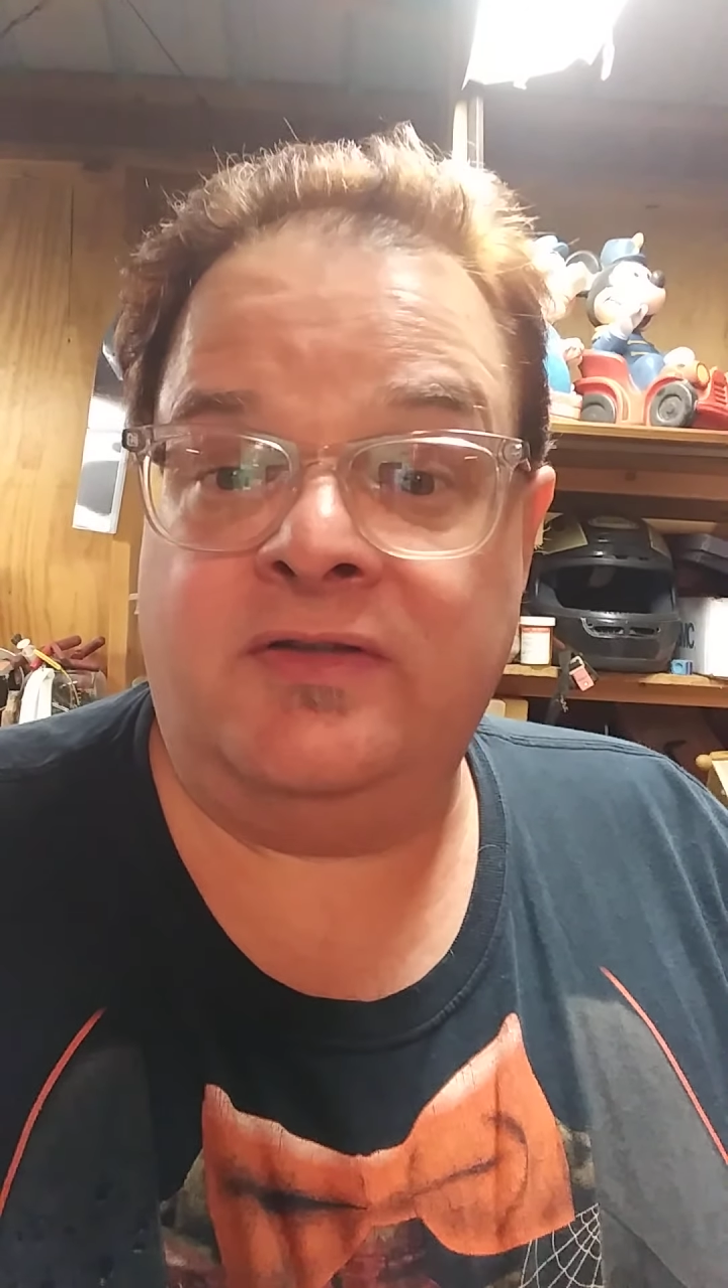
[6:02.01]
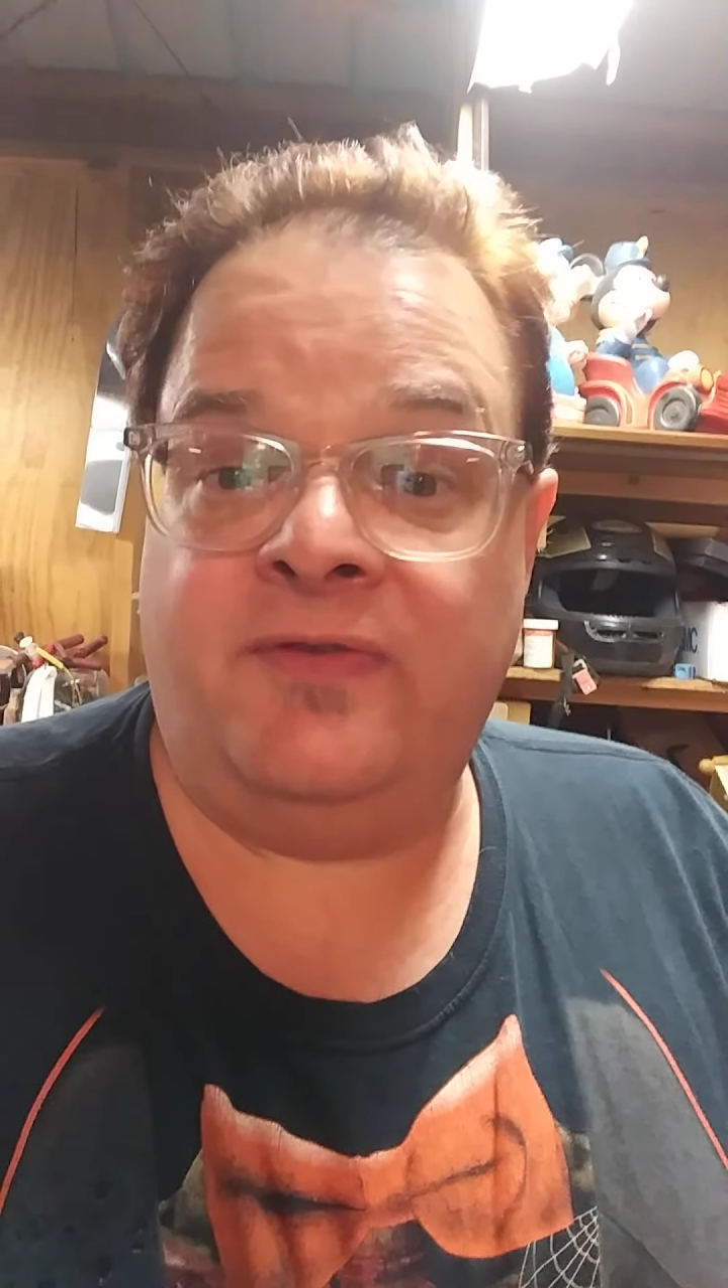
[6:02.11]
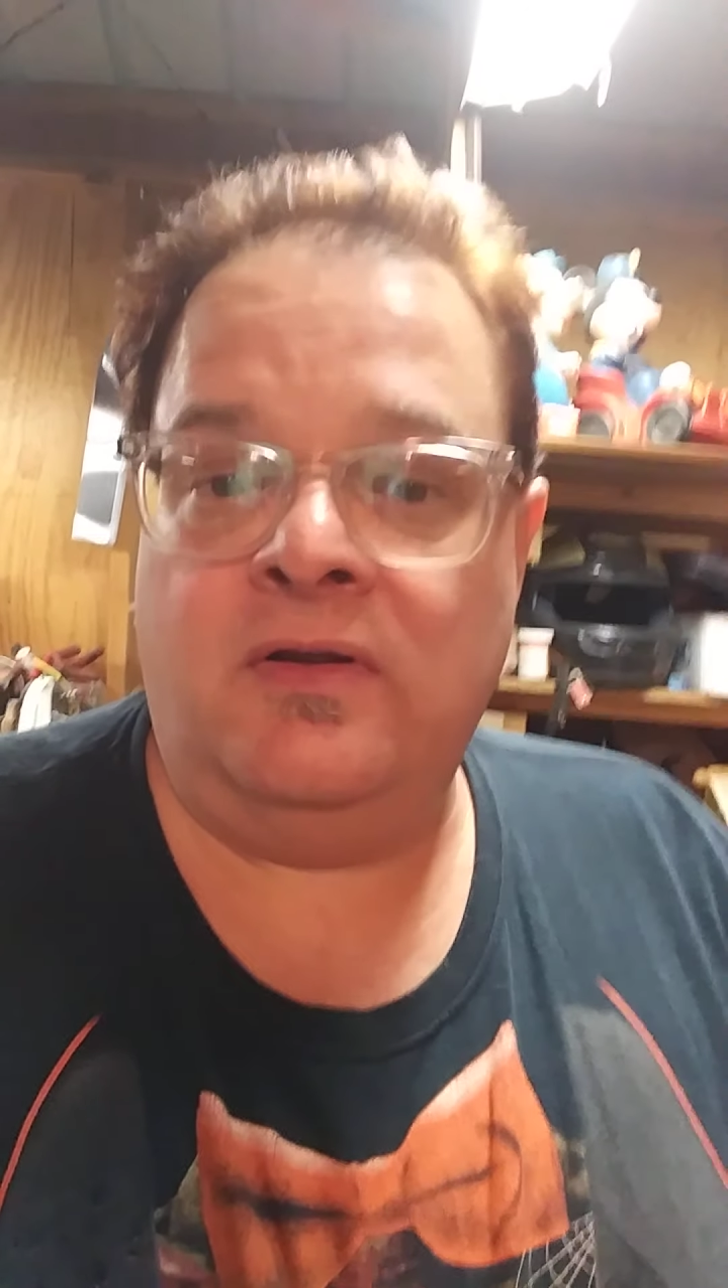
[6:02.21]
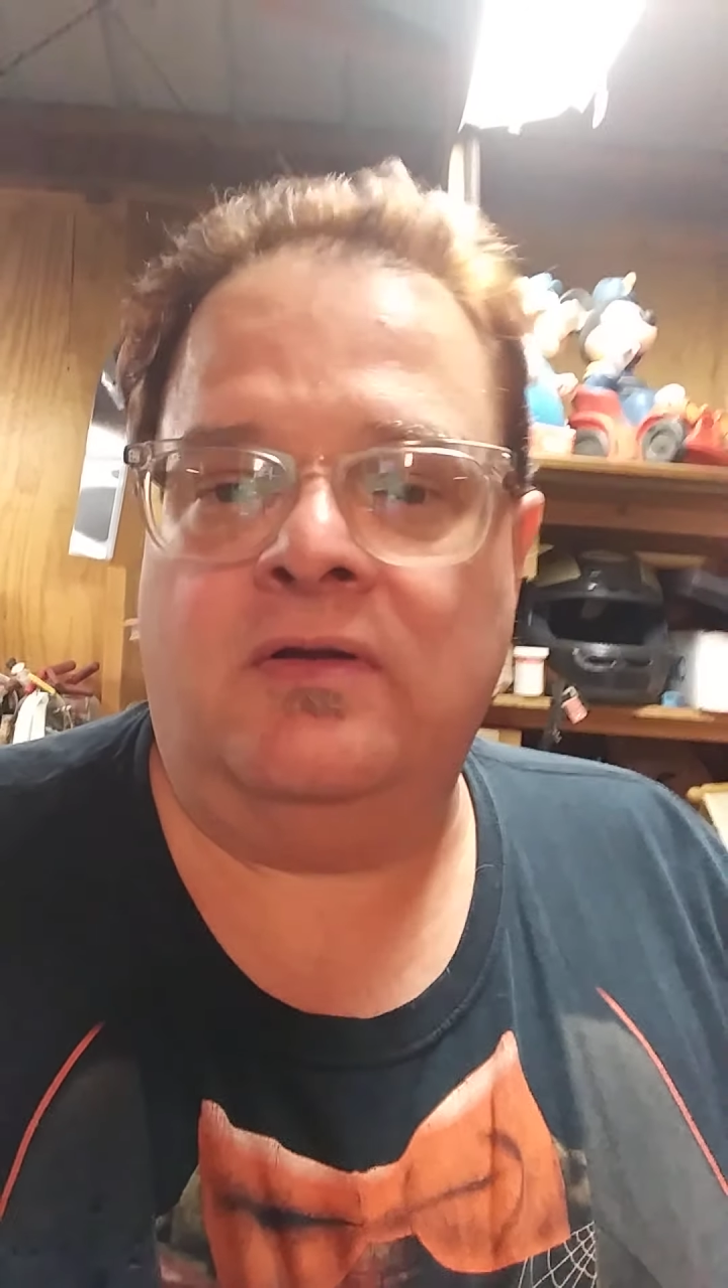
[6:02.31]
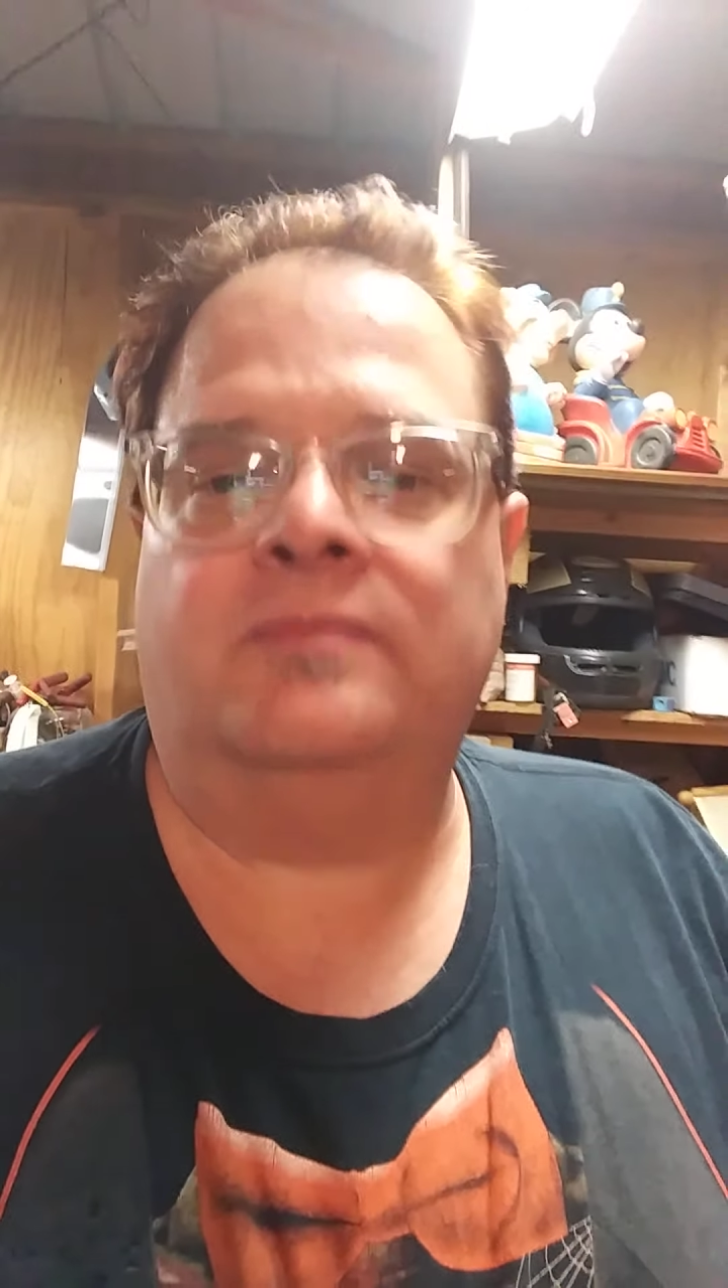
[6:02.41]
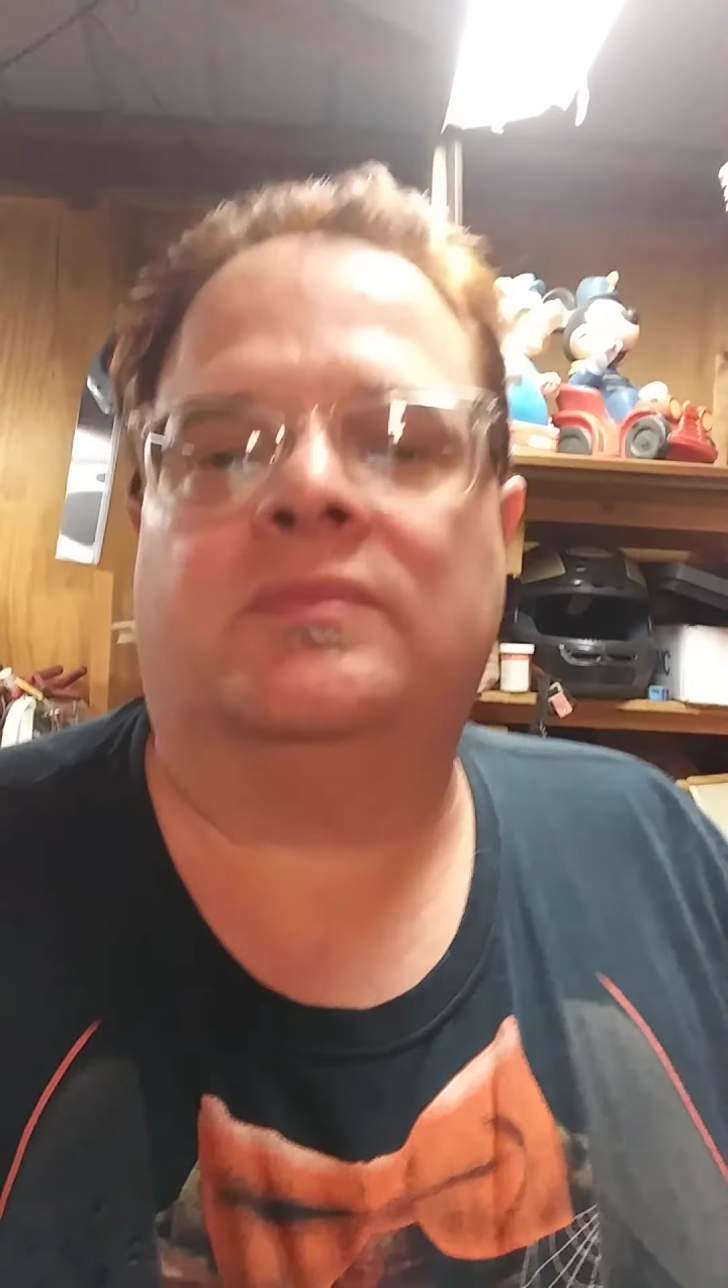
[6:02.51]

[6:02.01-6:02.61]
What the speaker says: further.